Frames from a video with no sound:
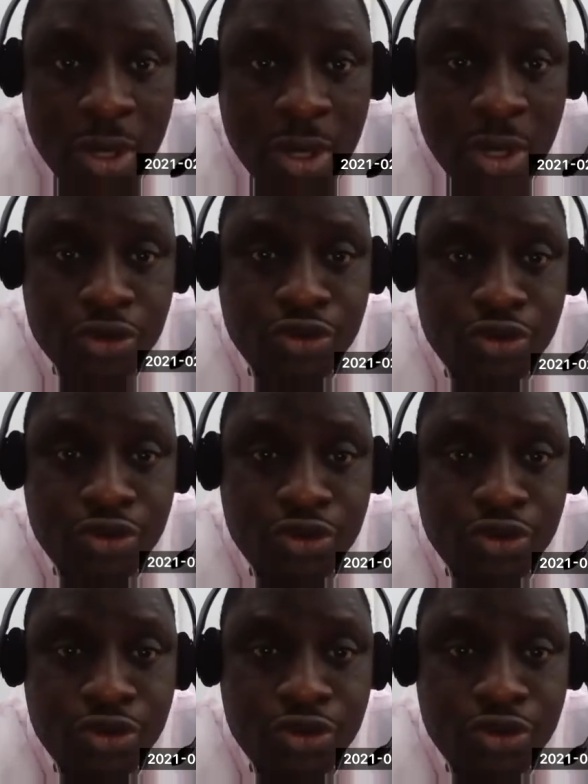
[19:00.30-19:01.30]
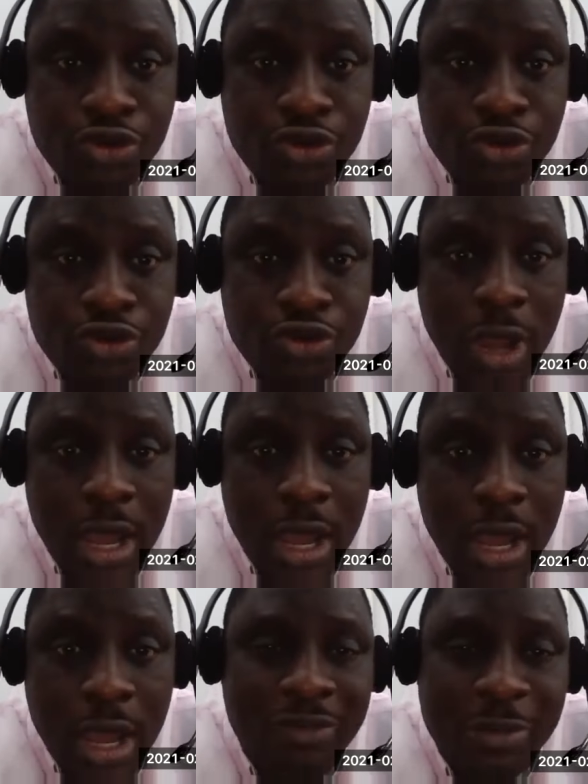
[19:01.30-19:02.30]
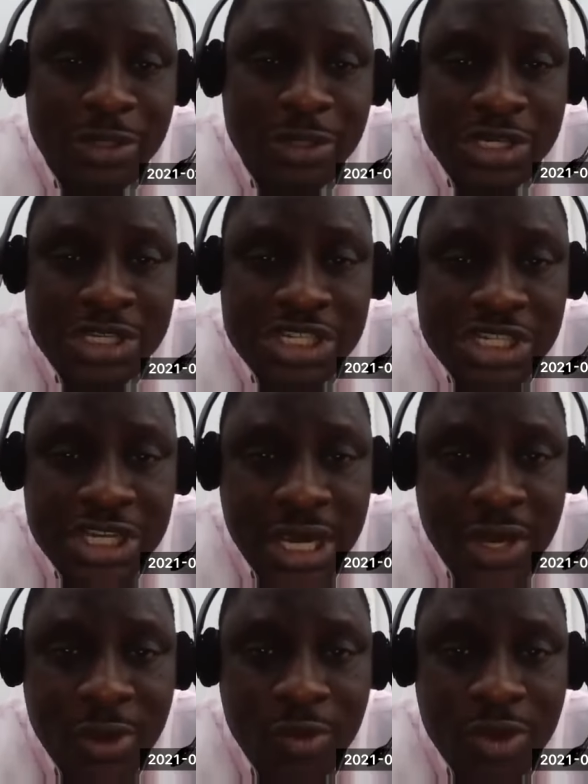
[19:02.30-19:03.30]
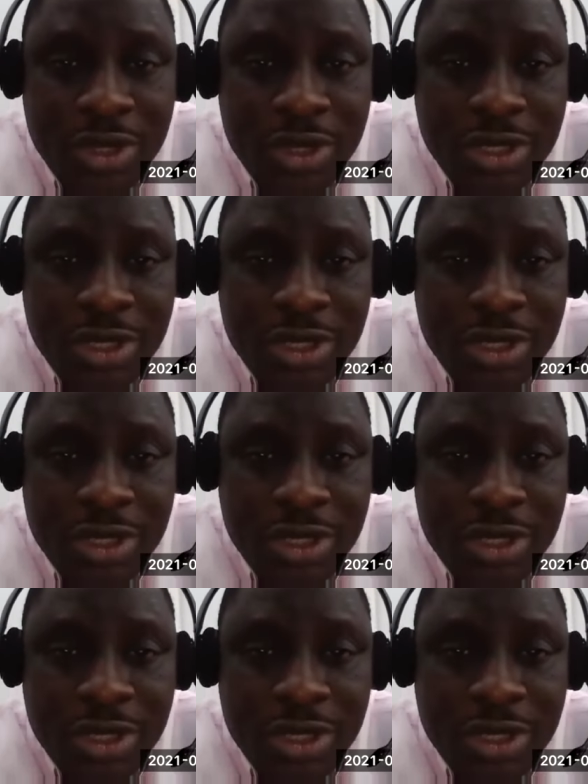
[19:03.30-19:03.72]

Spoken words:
CEO? So sometimes every information we